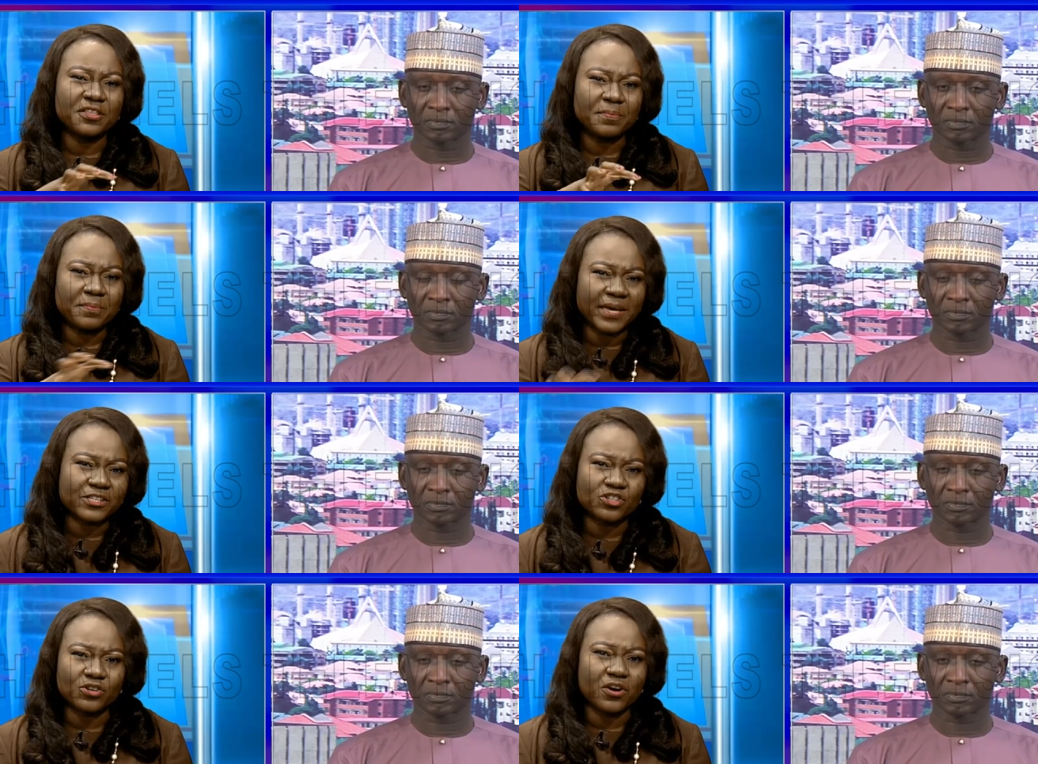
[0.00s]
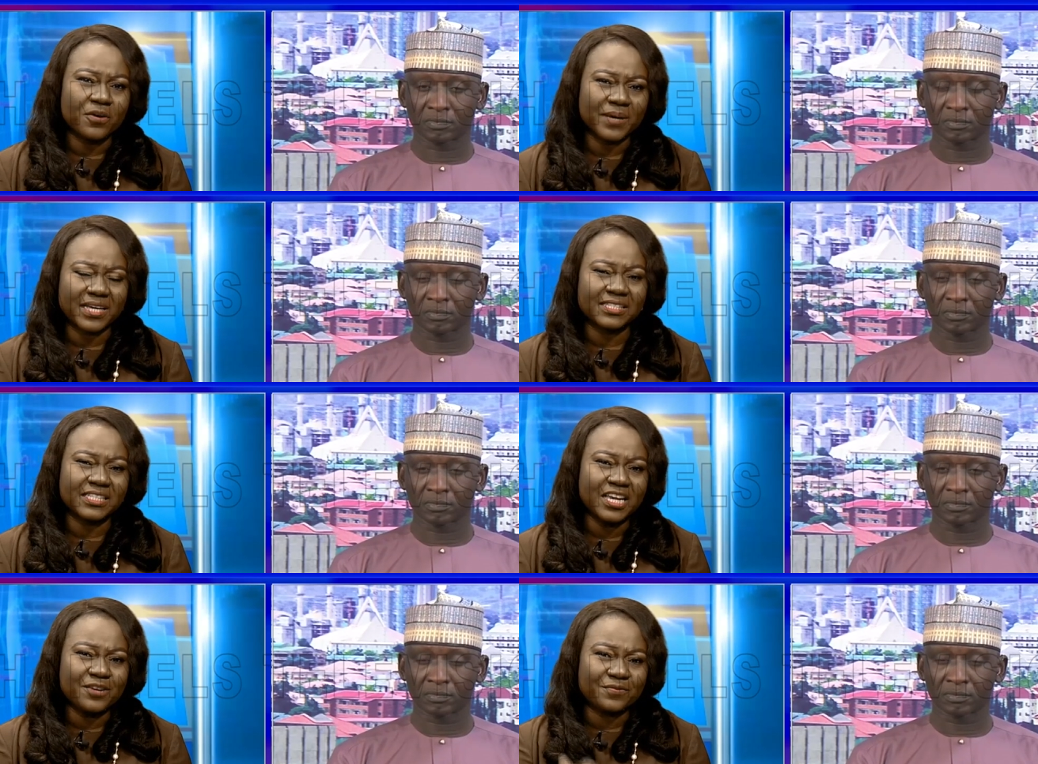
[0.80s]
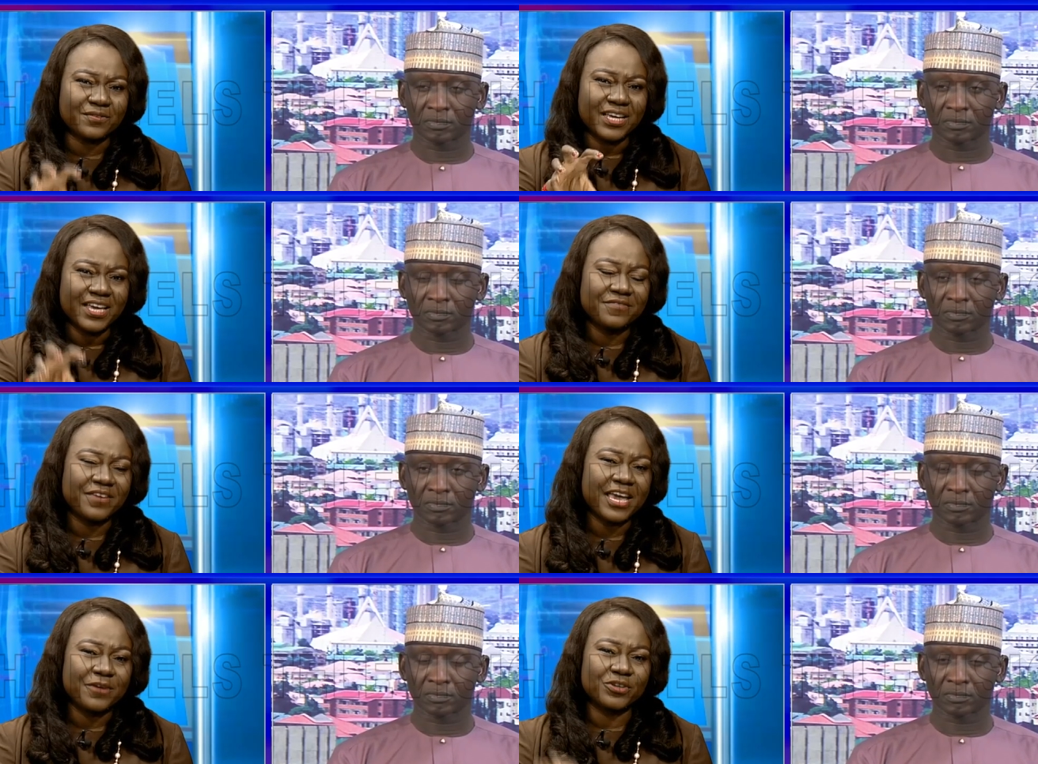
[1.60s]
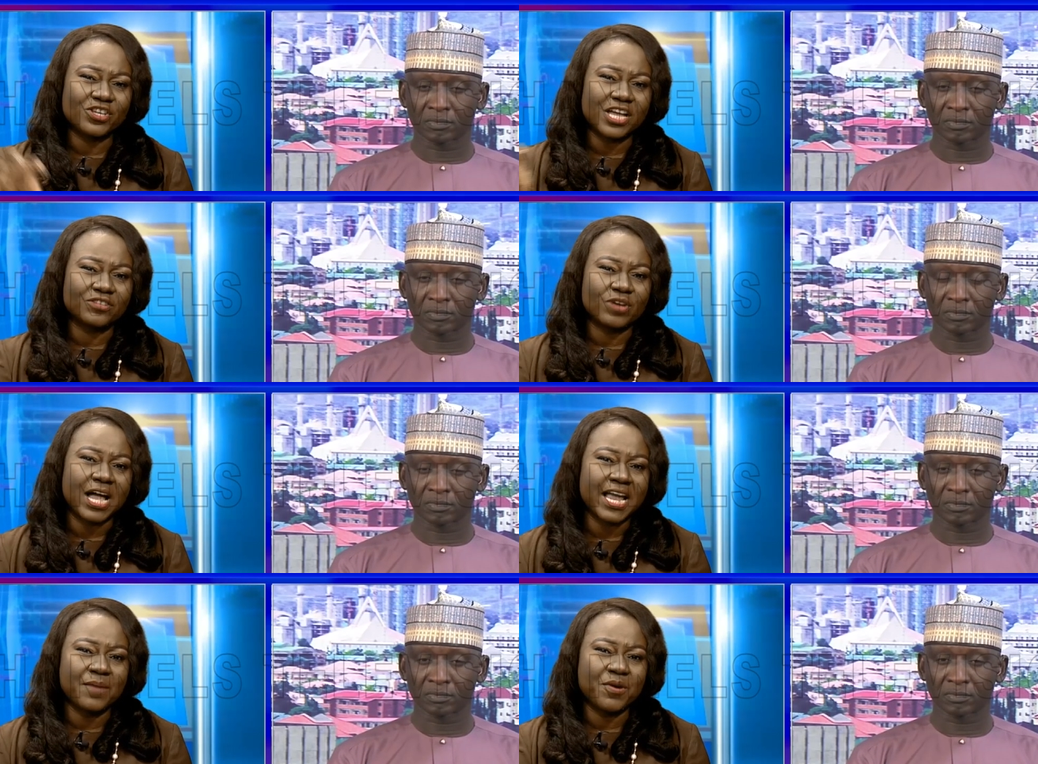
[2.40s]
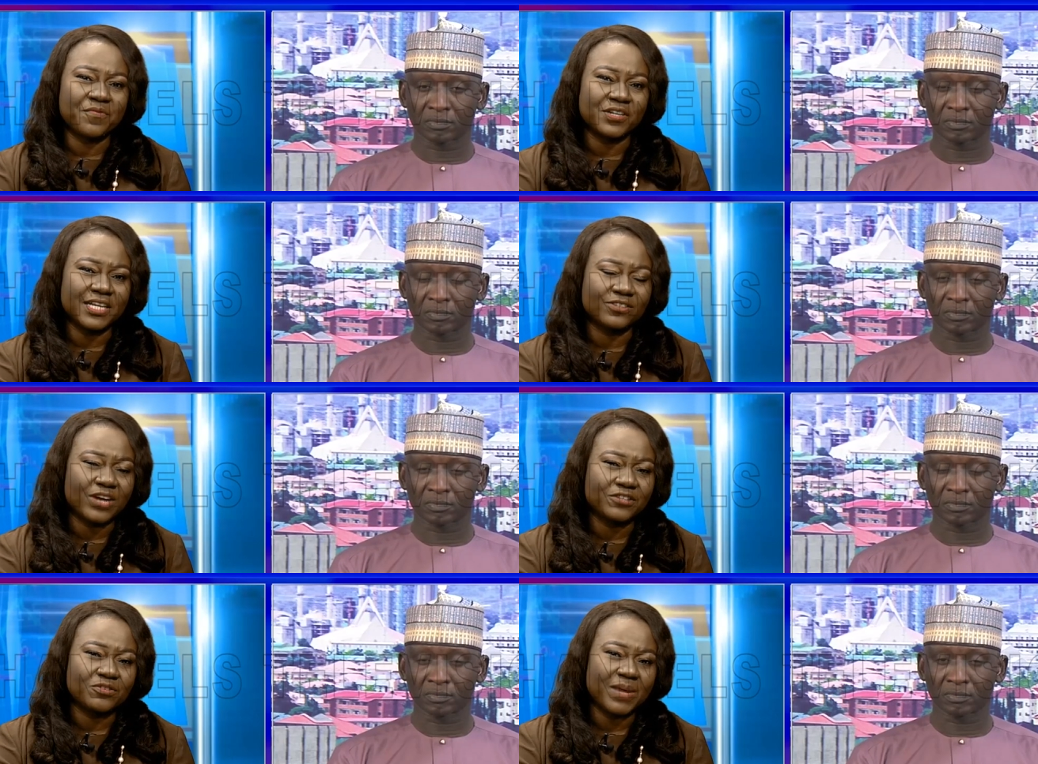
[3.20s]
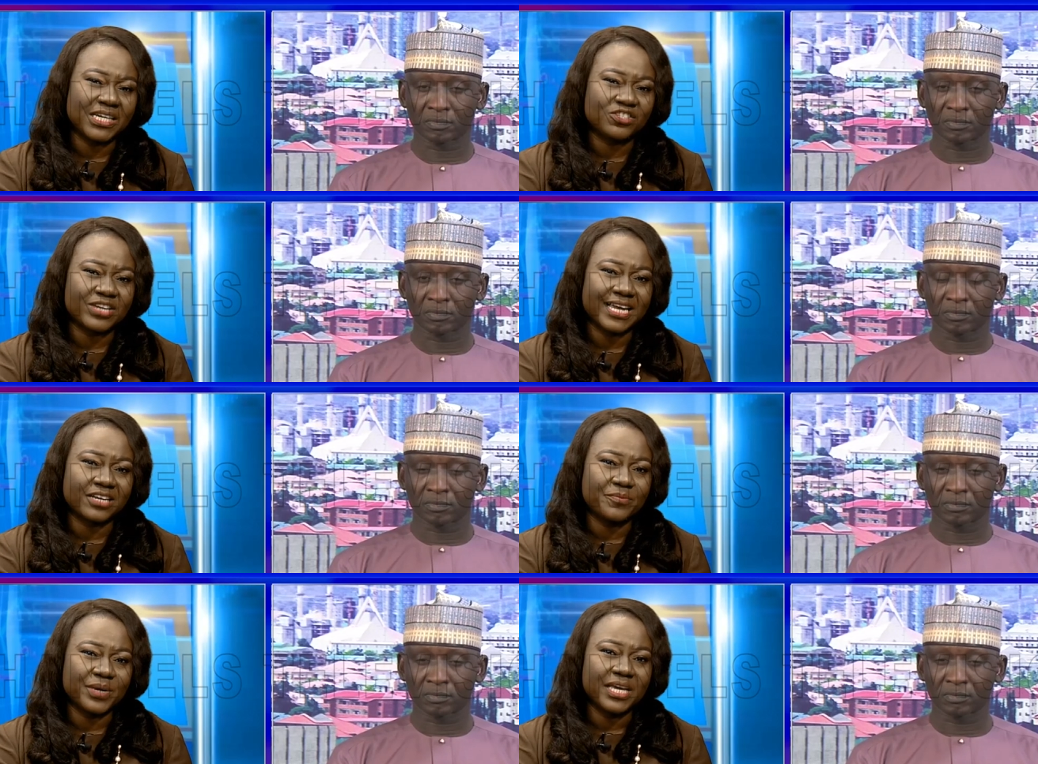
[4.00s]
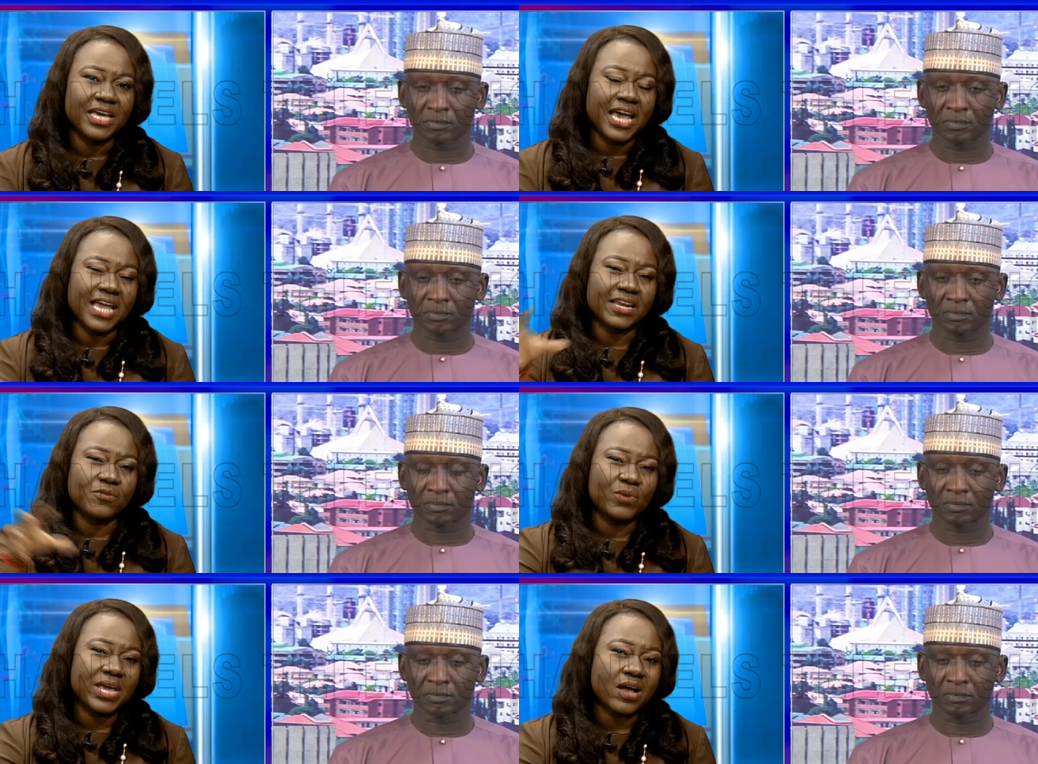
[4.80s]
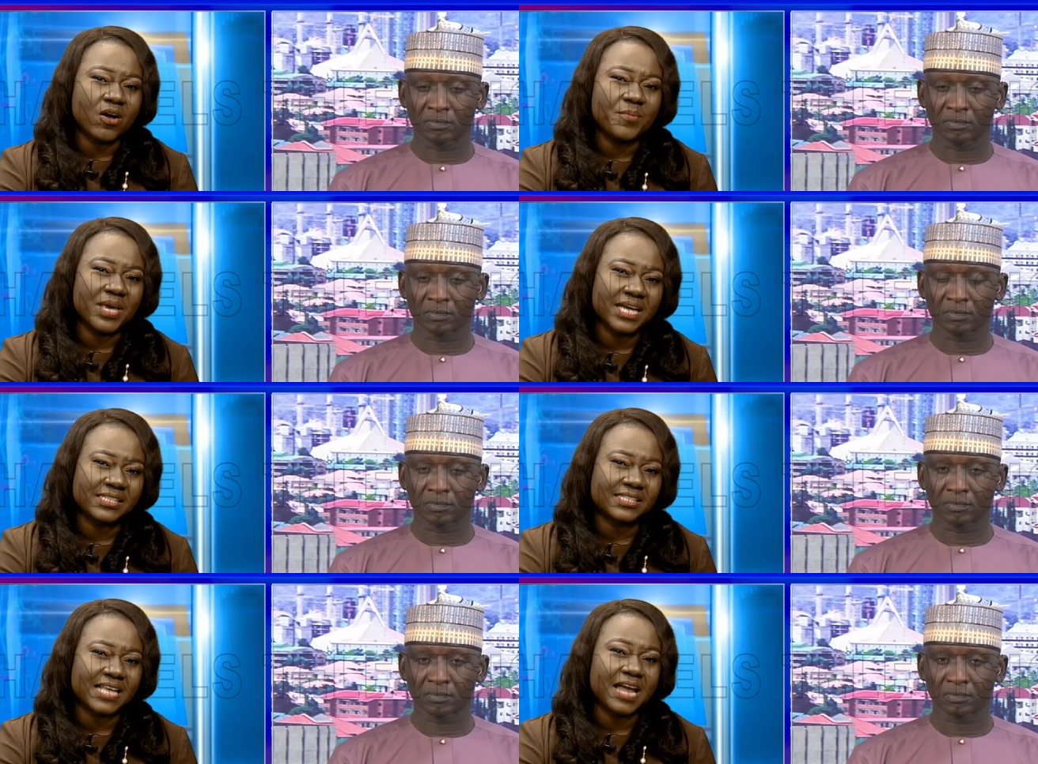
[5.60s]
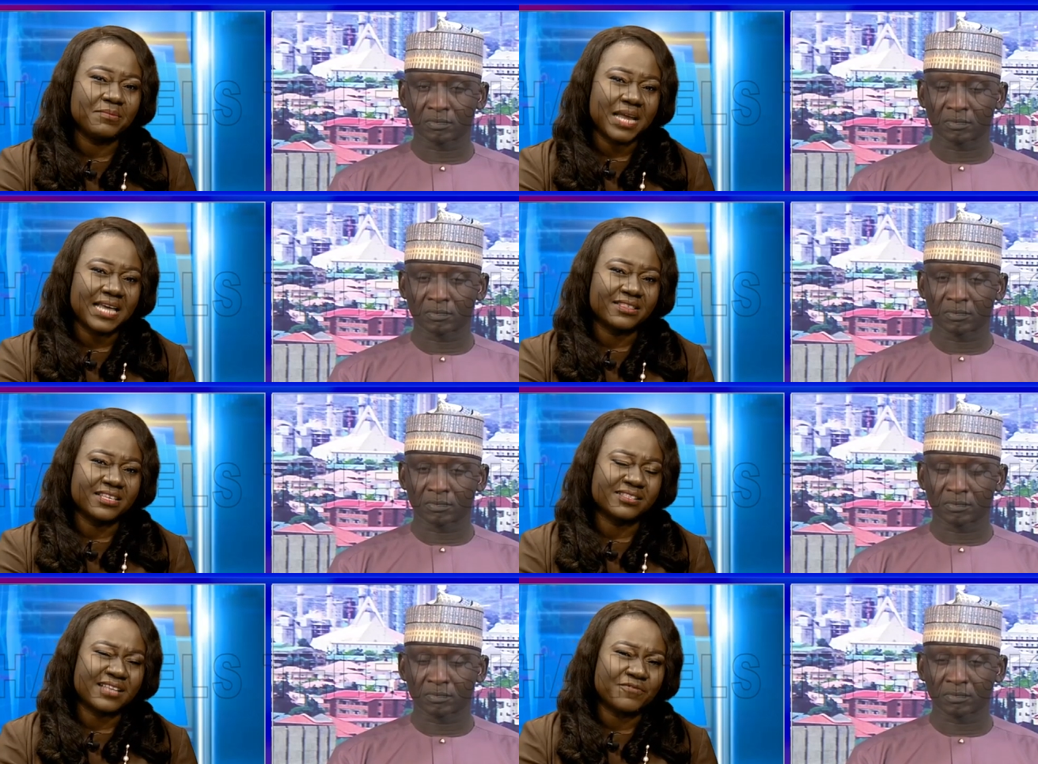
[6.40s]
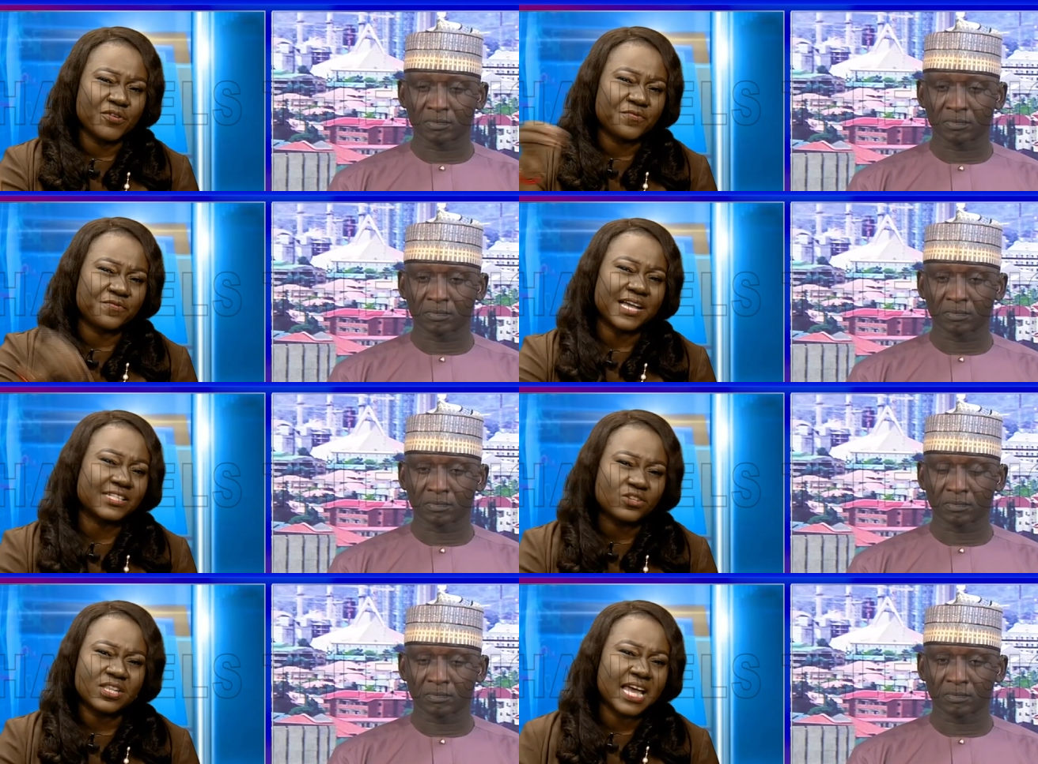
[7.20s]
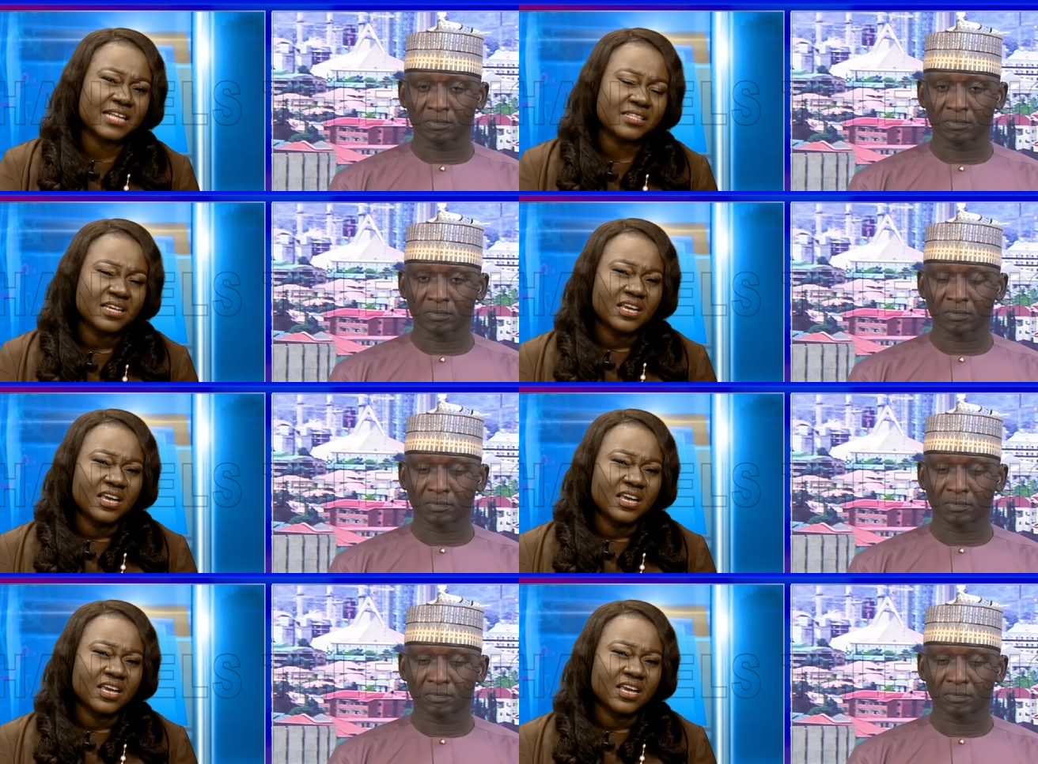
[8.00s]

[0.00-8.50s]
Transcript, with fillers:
Speaker 1: the picture? Because if they are reaching out to IMF and they're trying to manage the economy, and then we are coming at a time like this. Have you factored that